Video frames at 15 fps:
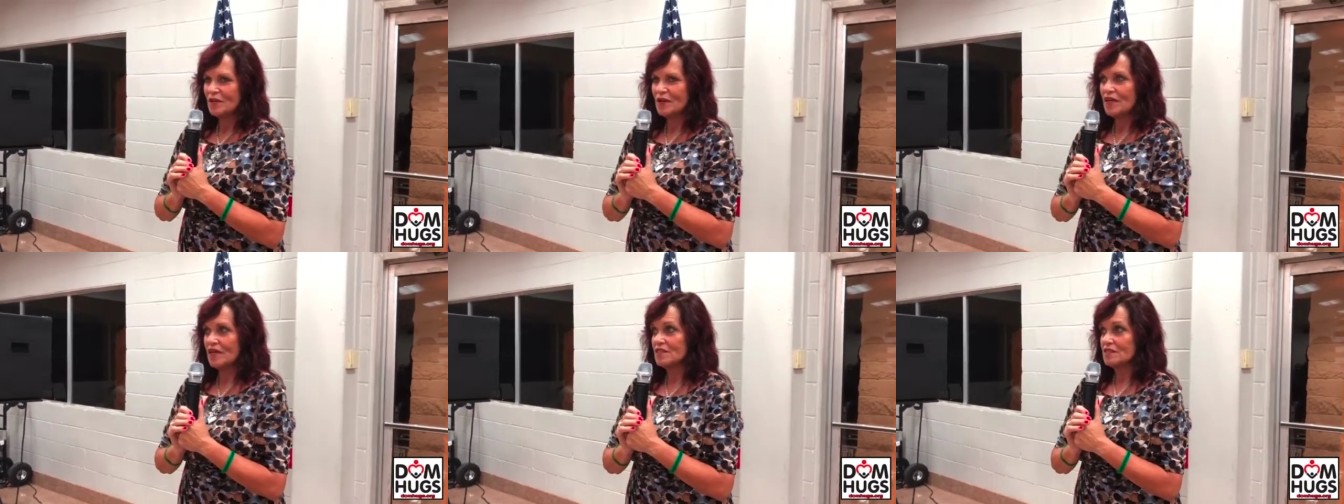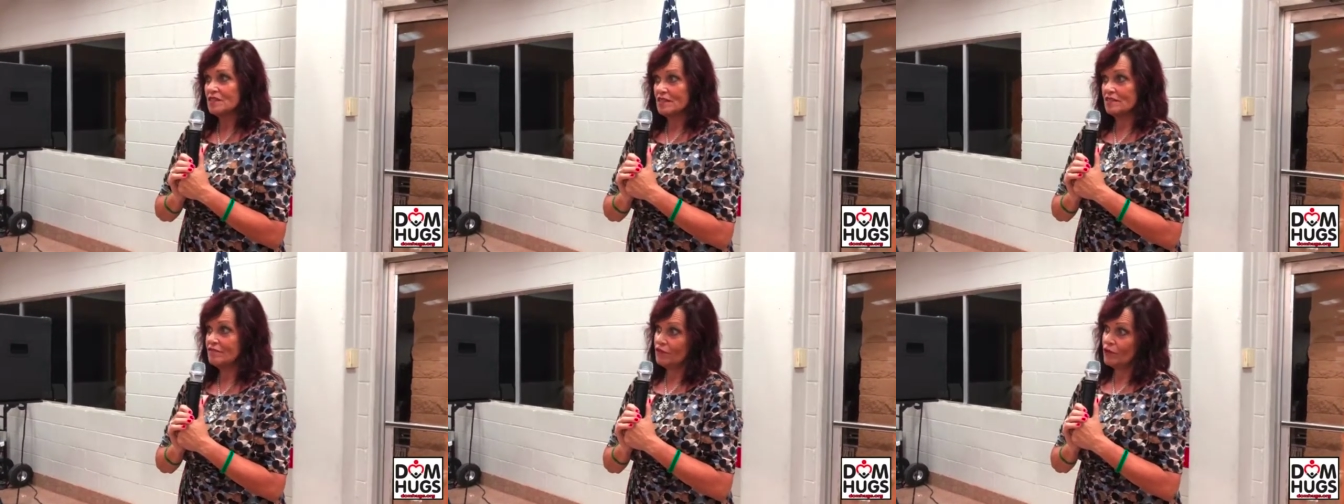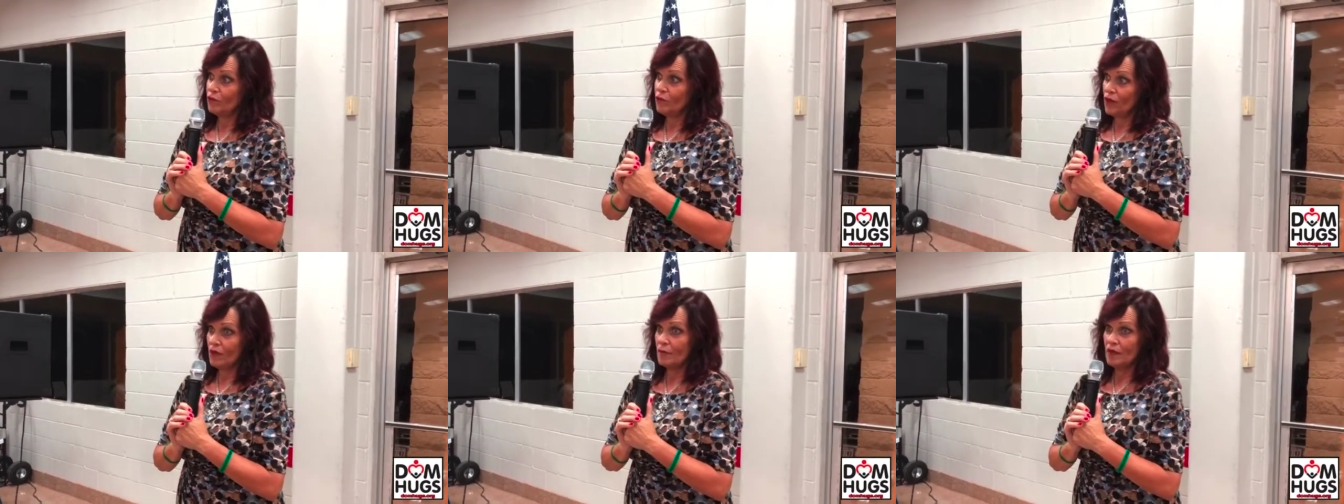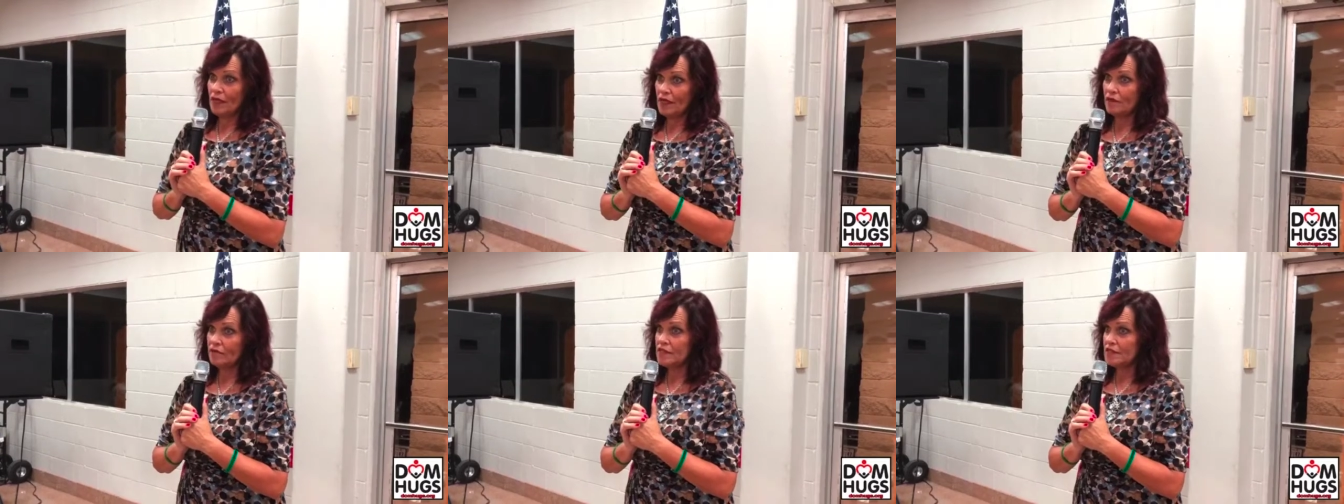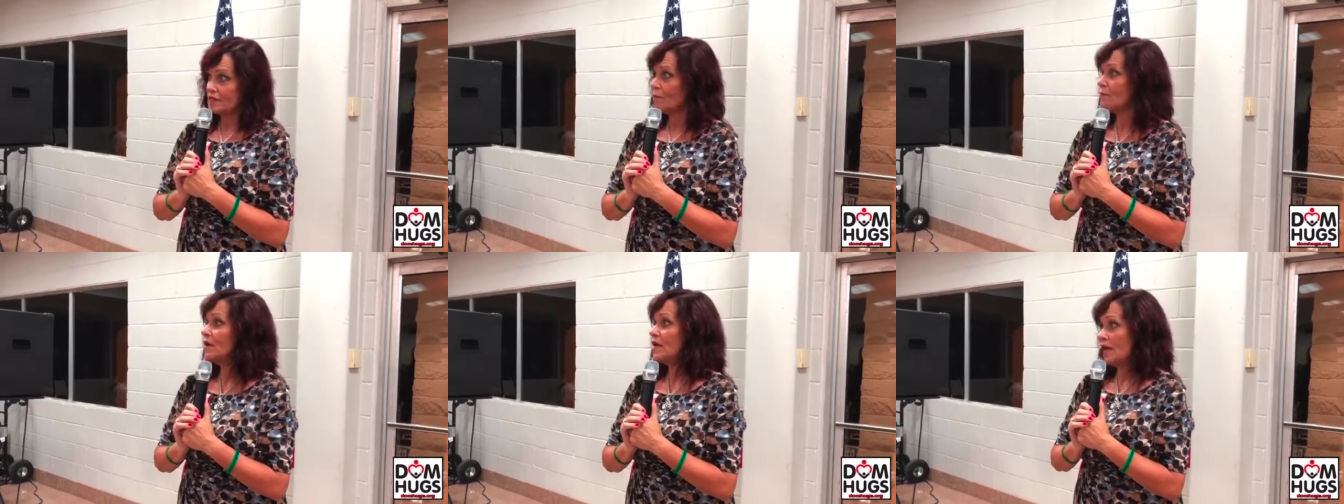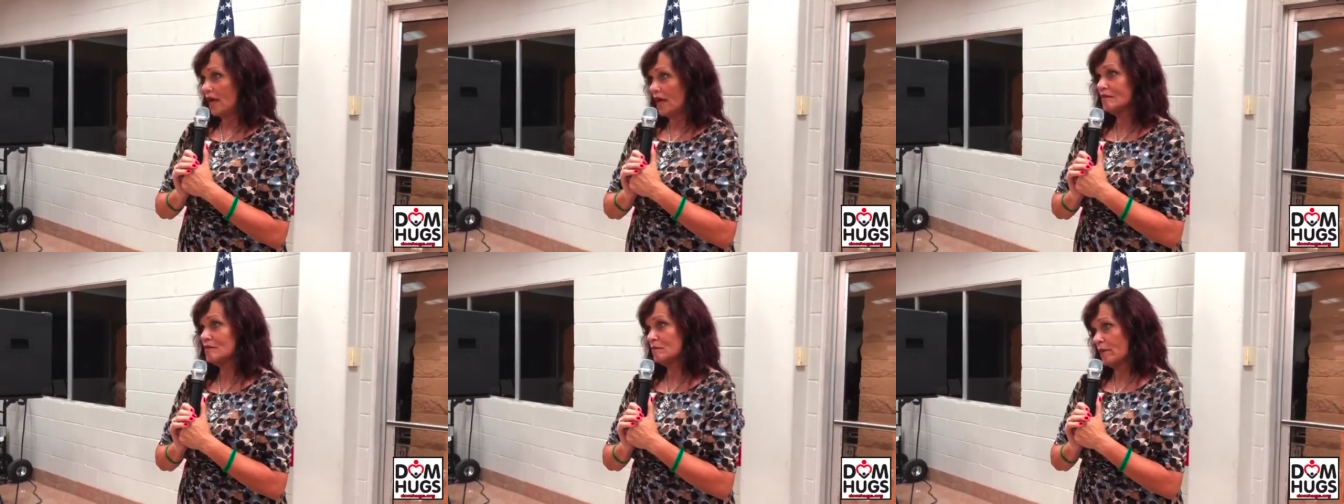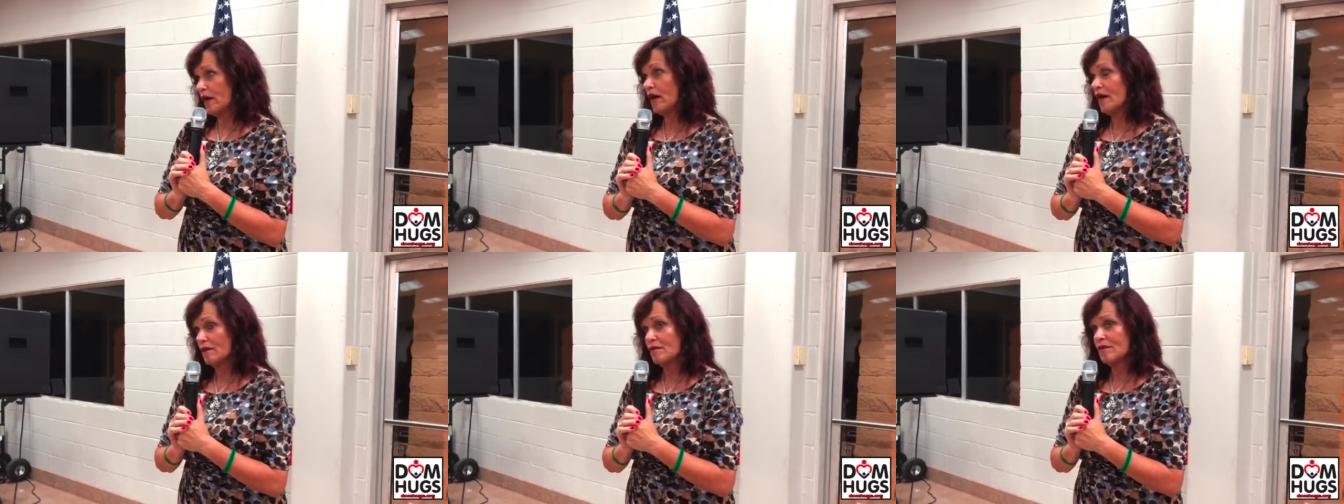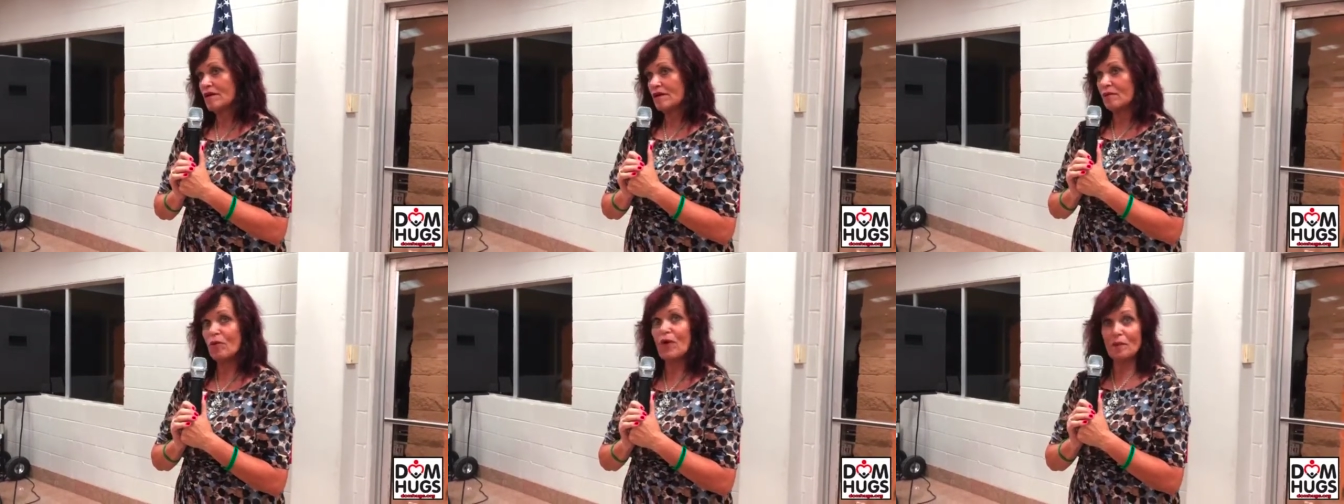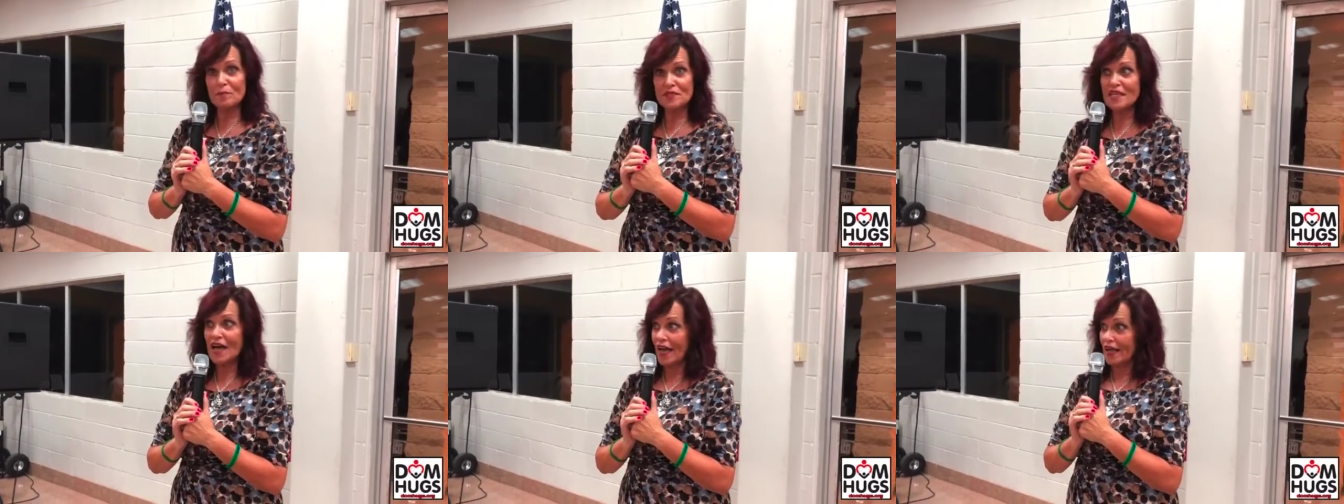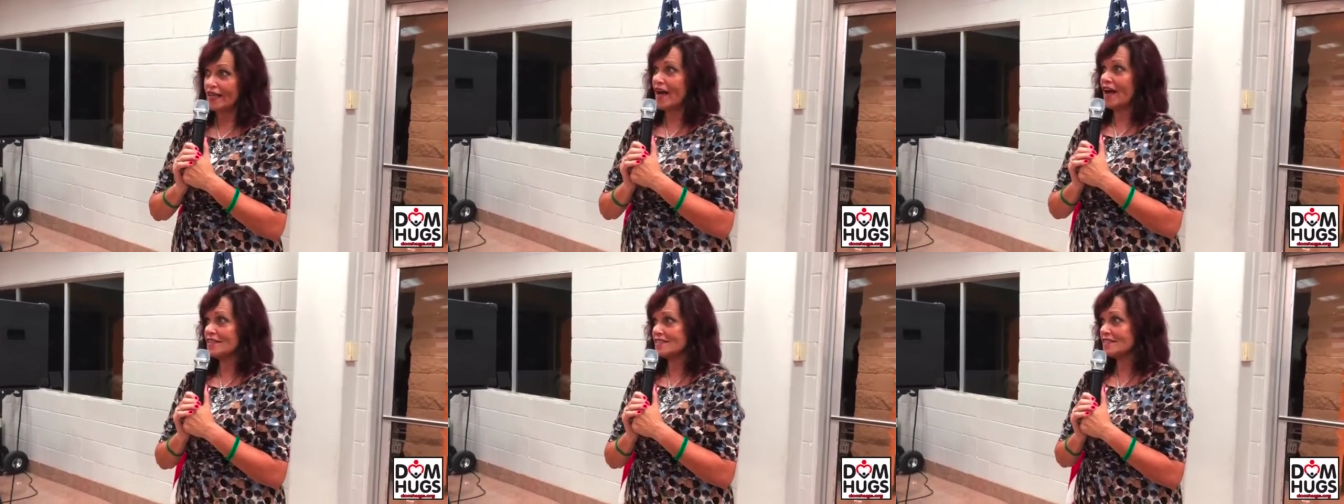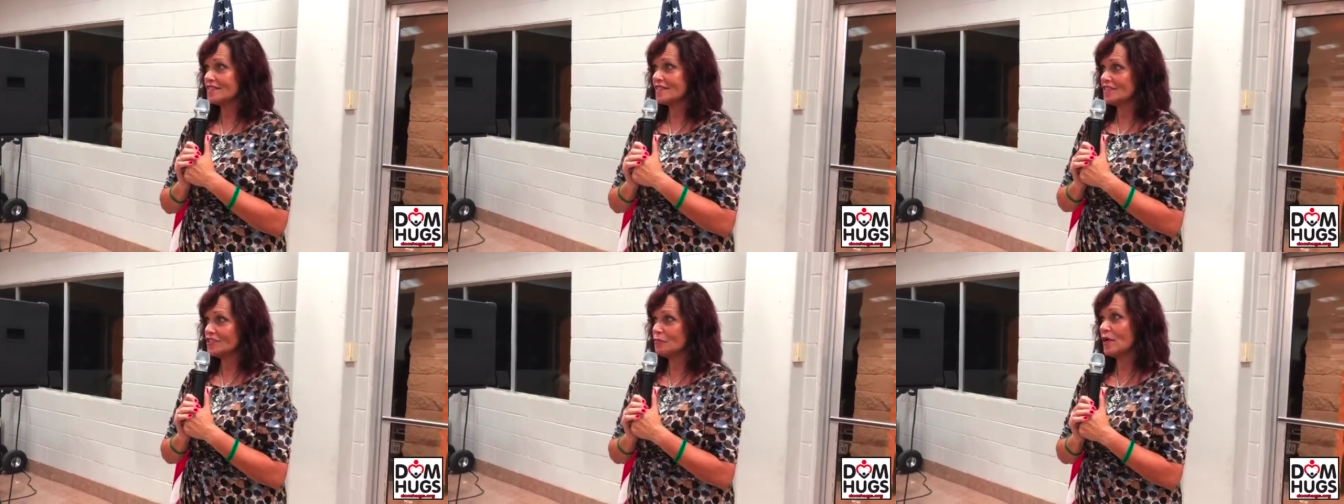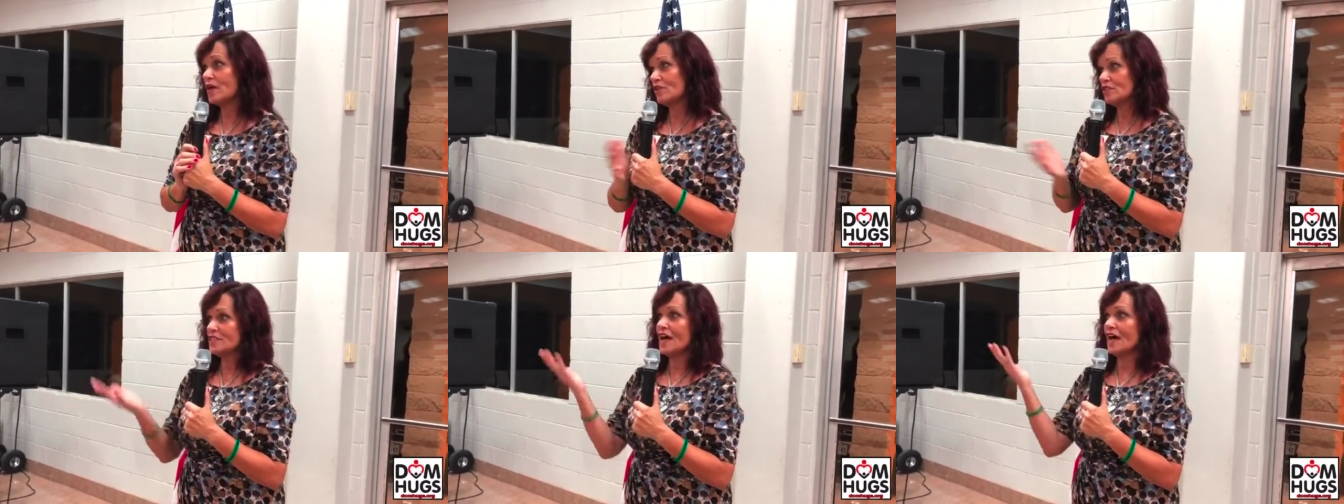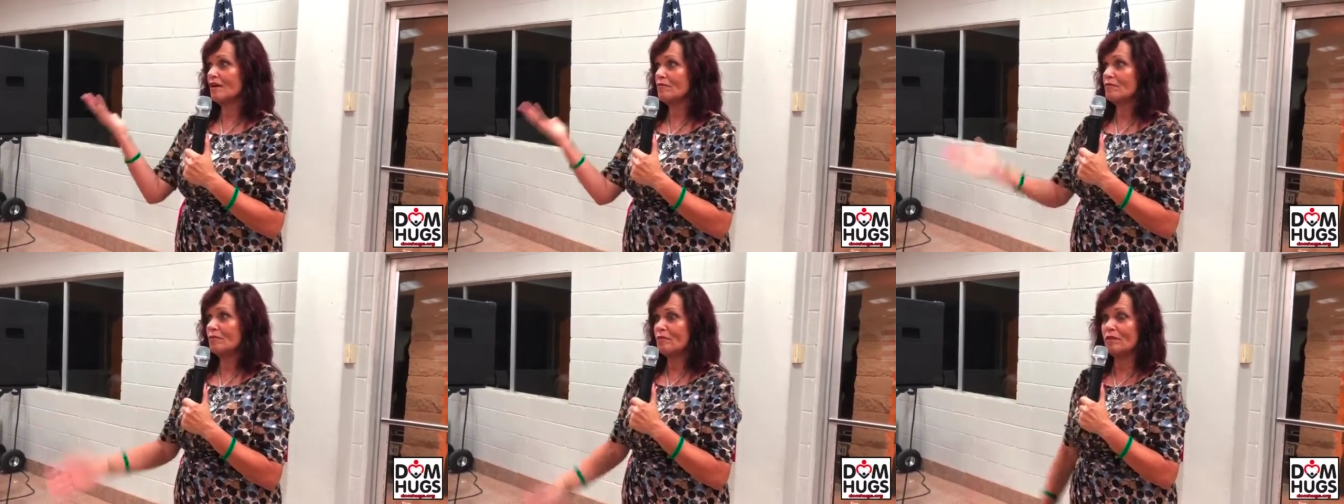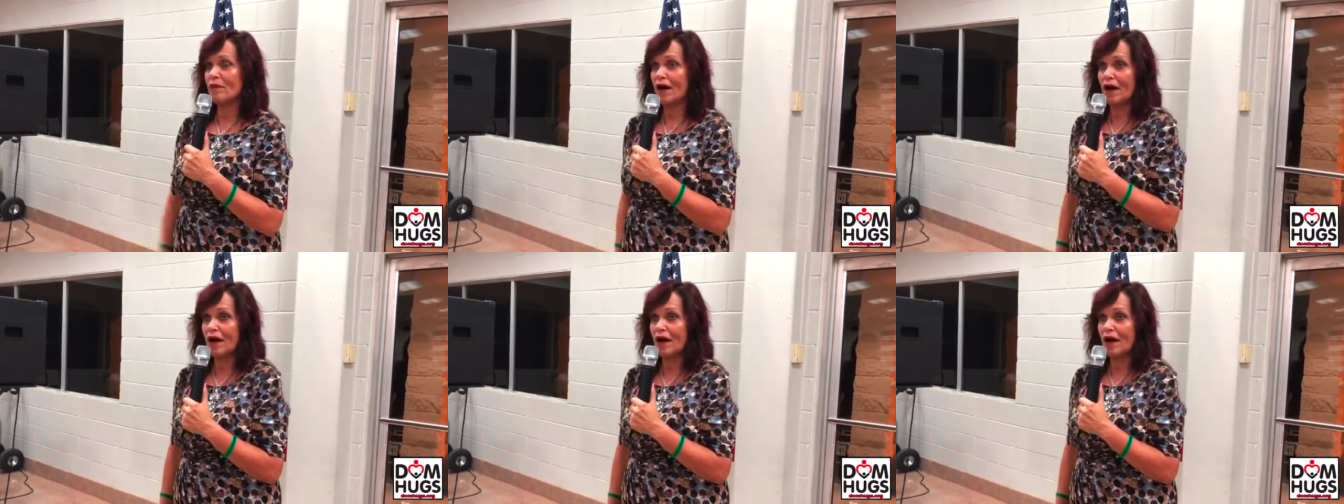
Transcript: because if you want to believe it, somebody held my website hostage because I